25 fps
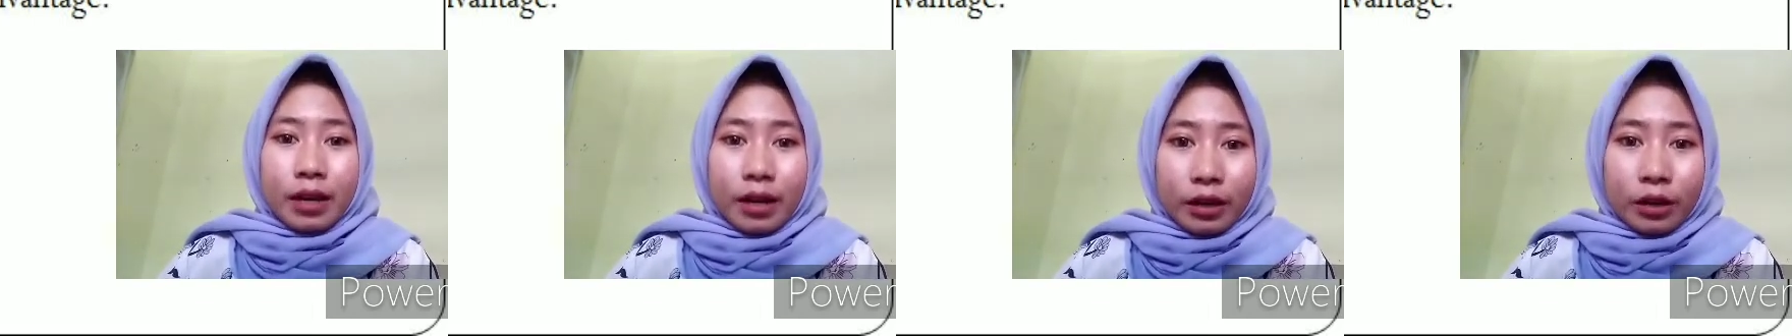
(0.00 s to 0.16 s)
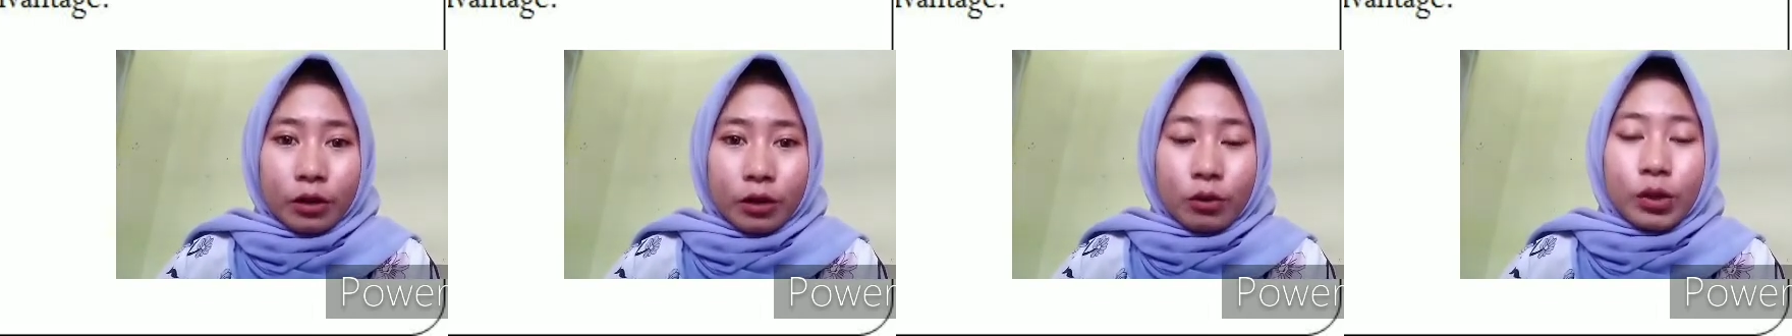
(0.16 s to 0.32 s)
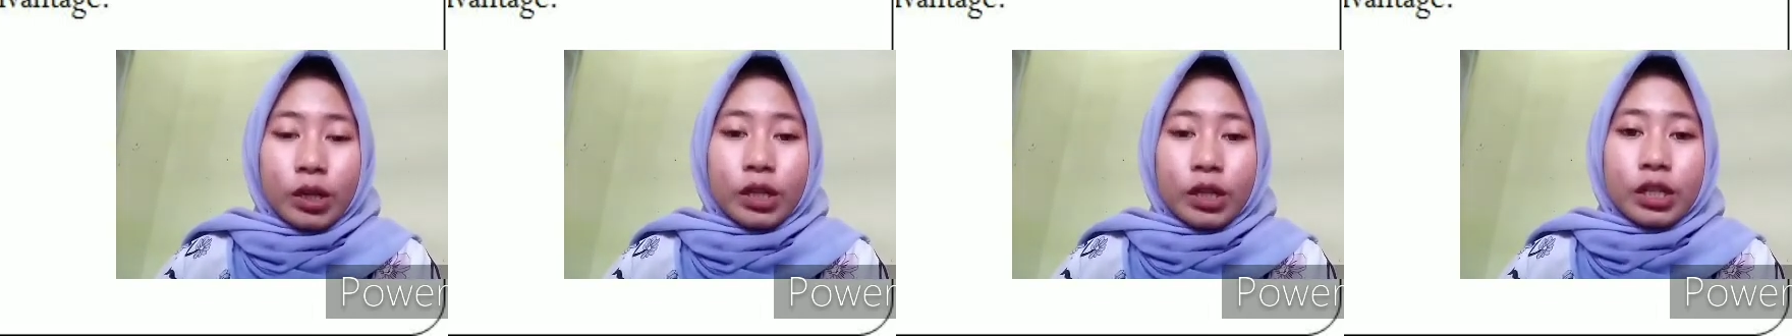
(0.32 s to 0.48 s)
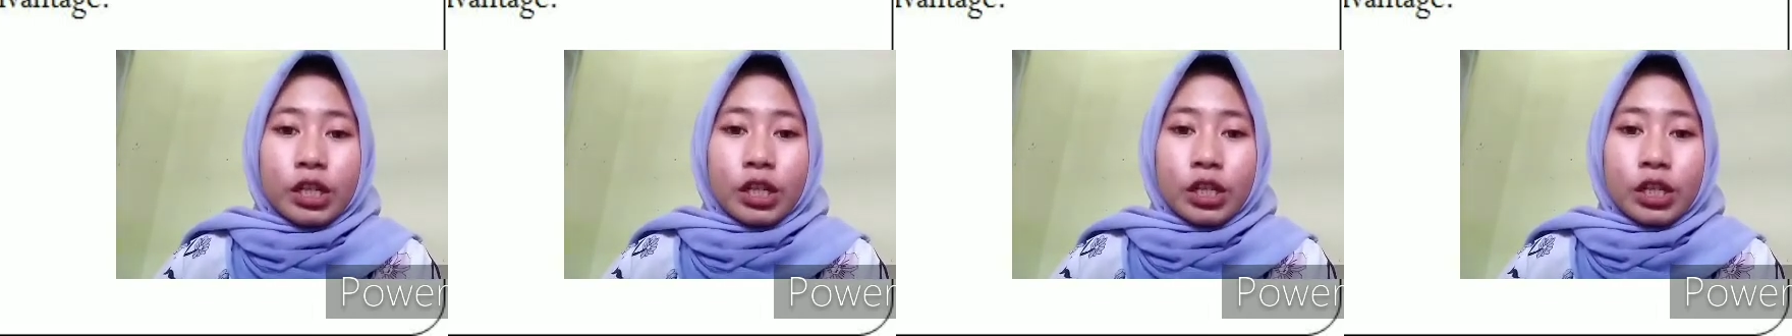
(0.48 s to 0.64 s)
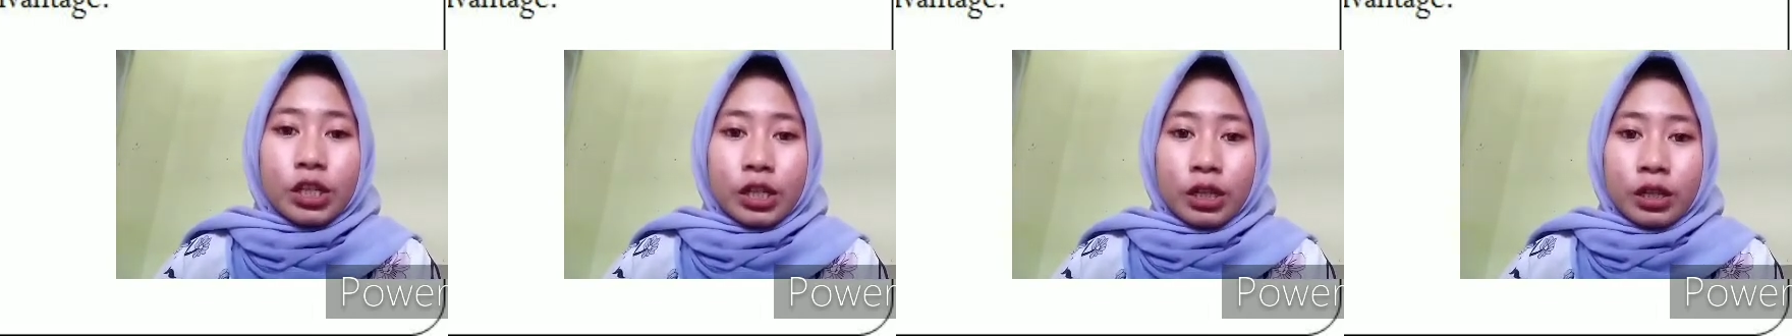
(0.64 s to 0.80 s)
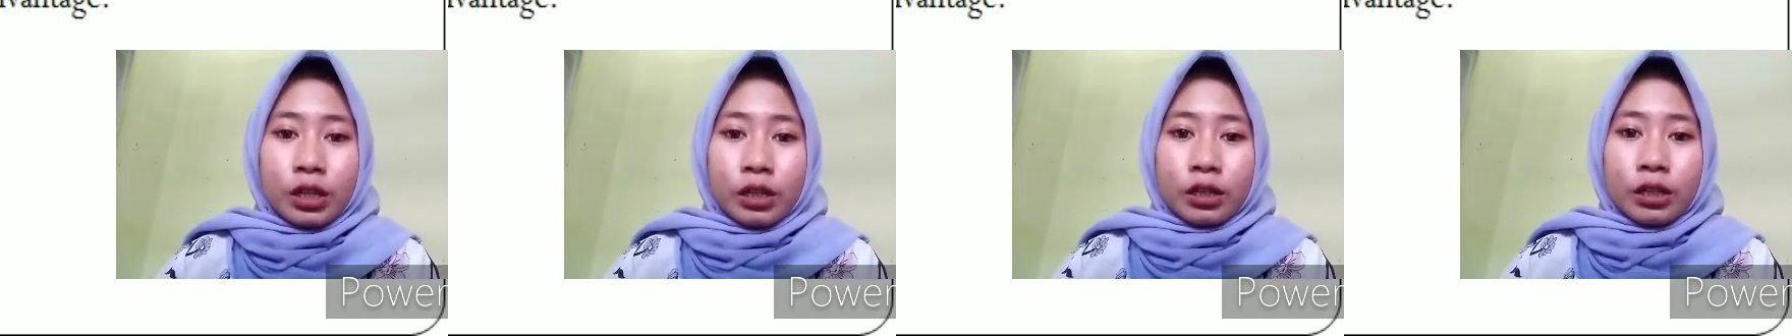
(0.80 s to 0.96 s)

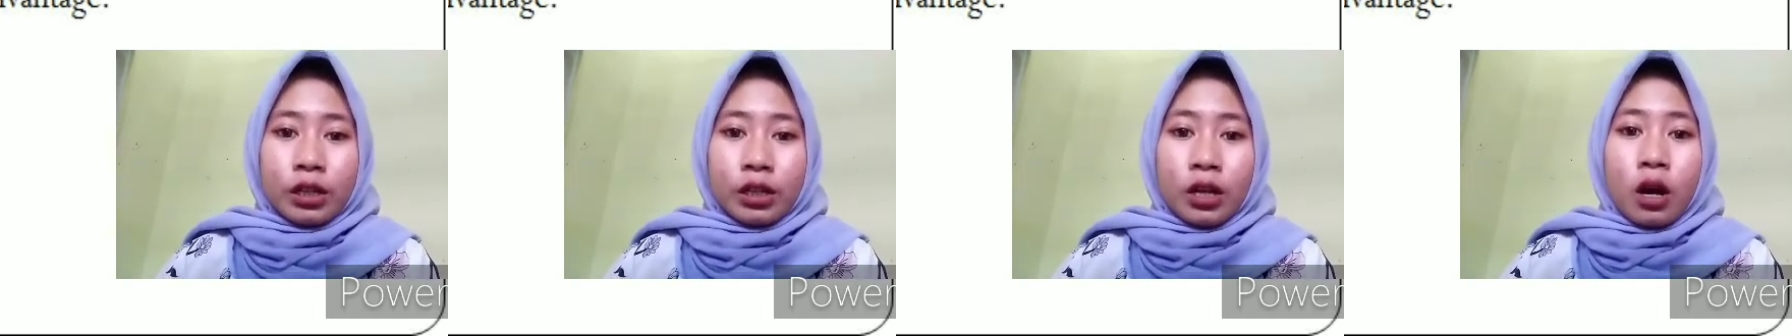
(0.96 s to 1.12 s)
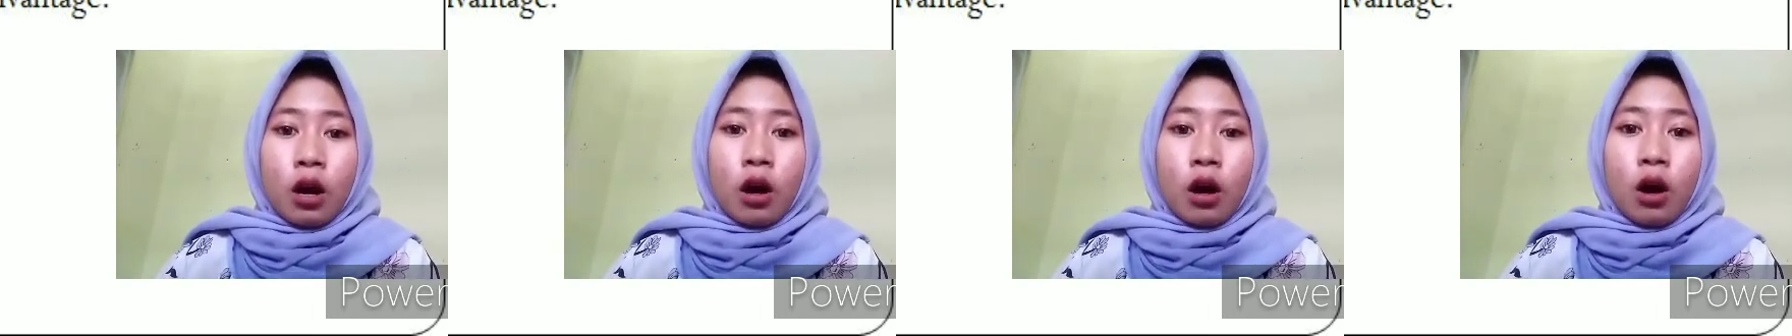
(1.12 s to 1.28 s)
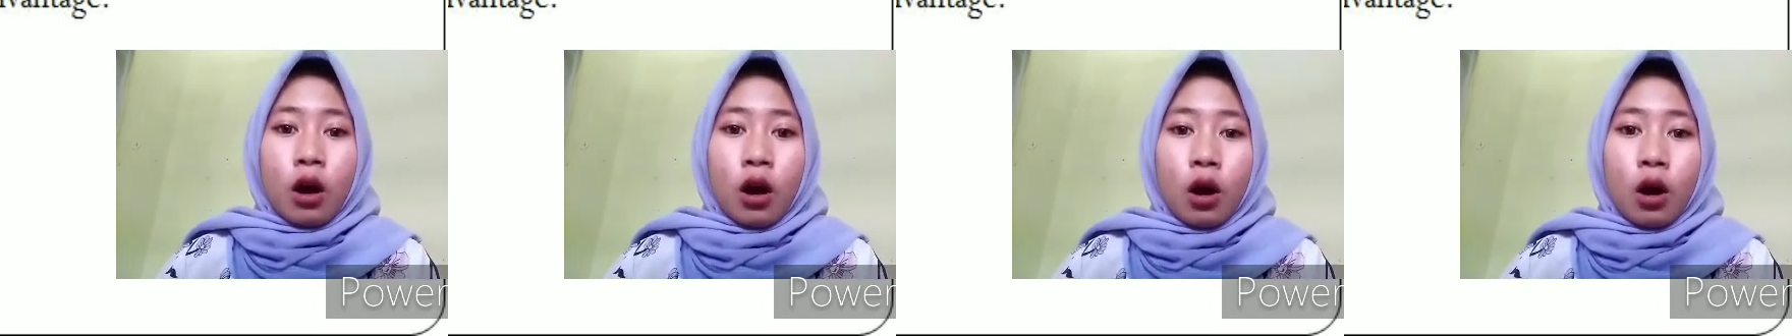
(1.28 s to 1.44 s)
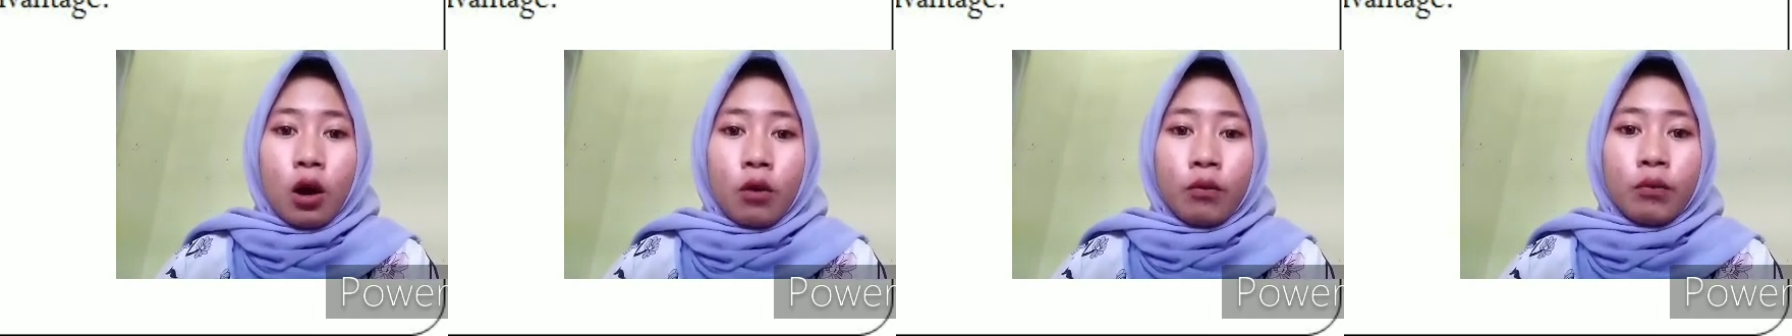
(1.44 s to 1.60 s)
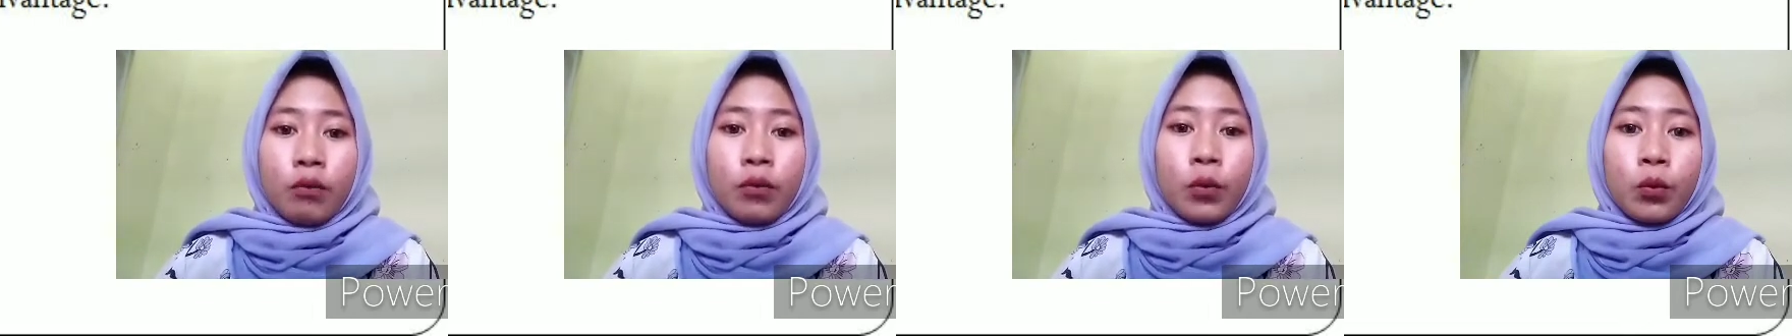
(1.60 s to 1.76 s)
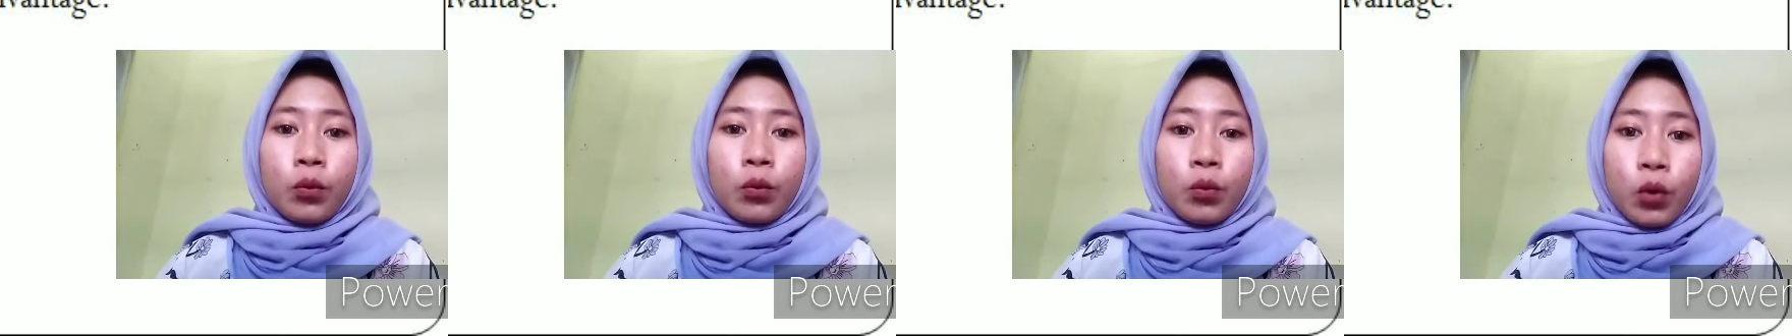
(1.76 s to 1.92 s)
acquisition
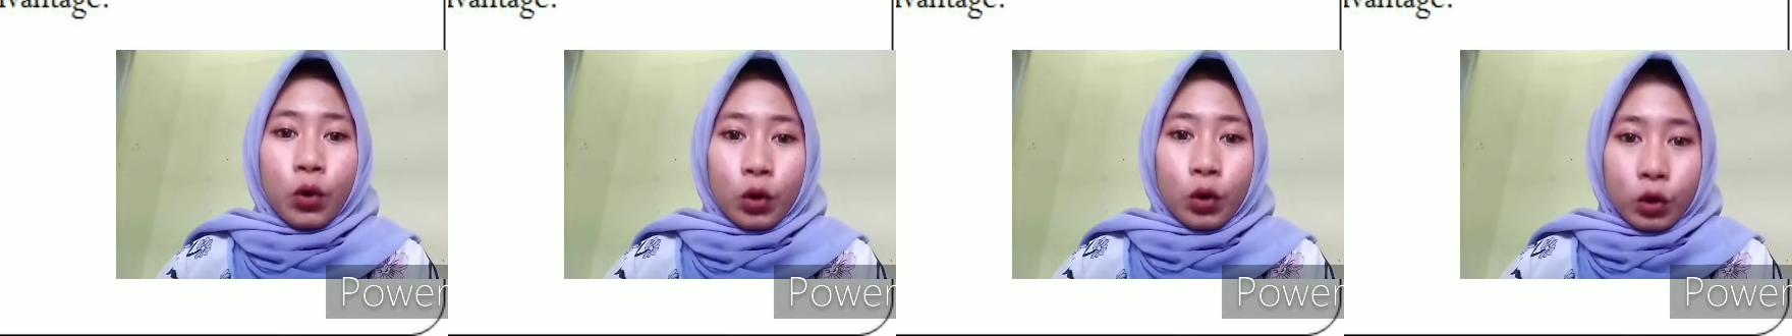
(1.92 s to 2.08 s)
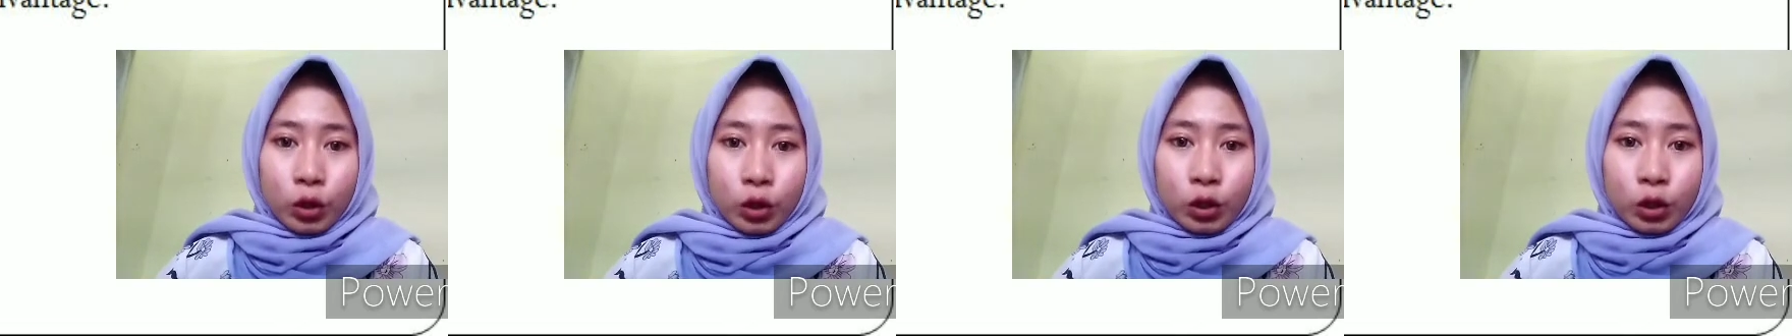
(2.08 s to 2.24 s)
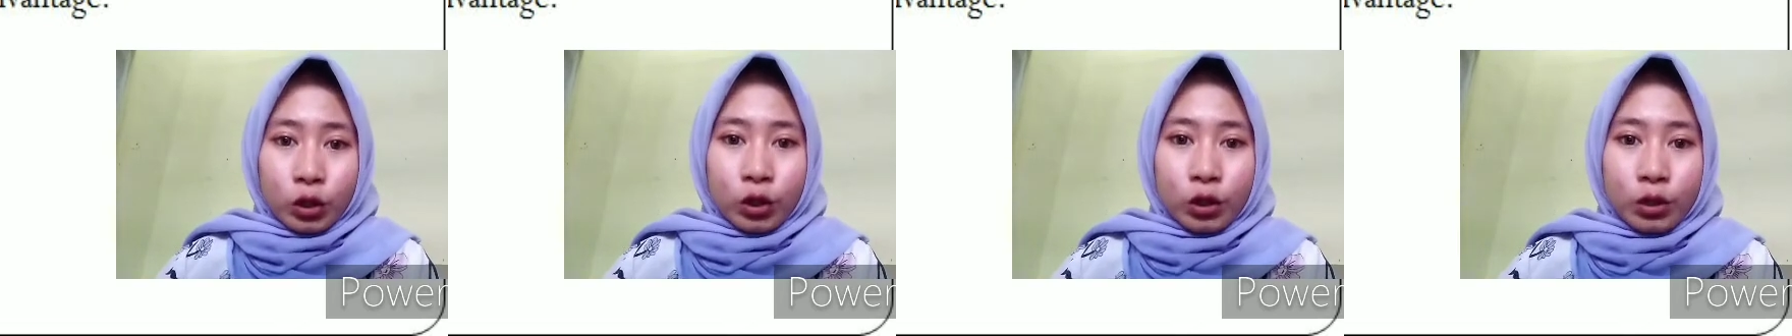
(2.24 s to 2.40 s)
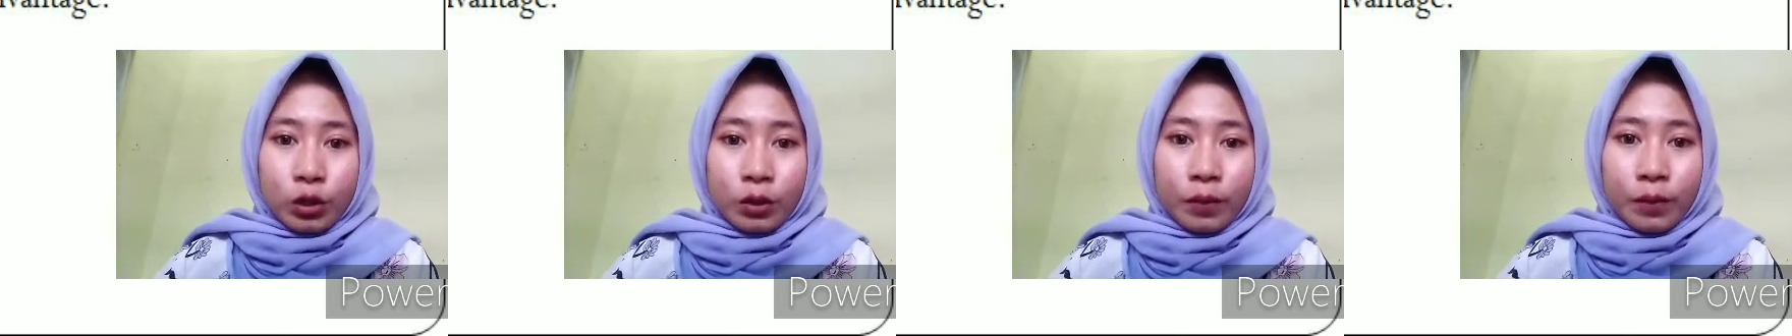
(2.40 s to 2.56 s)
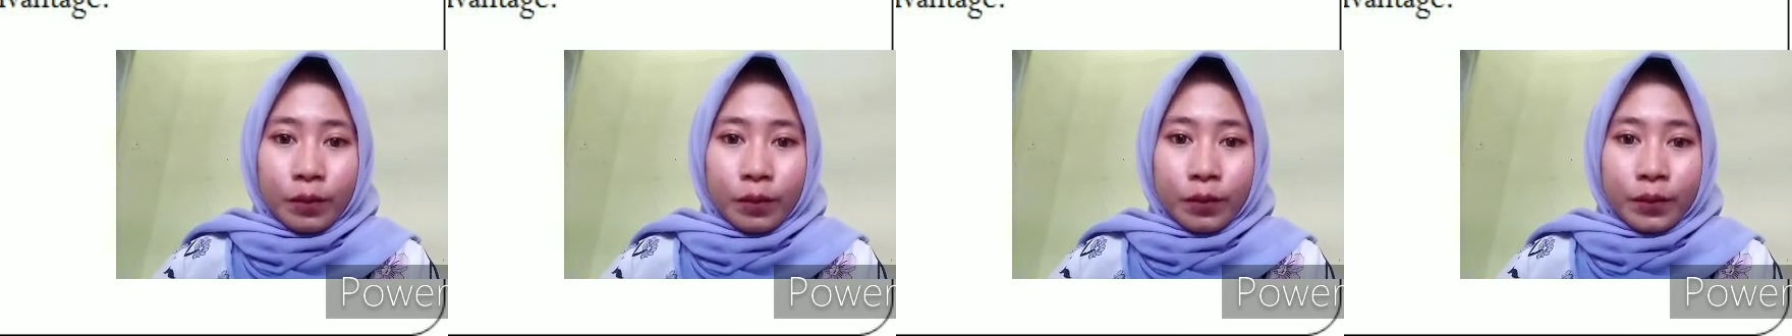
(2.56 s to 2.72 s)
of words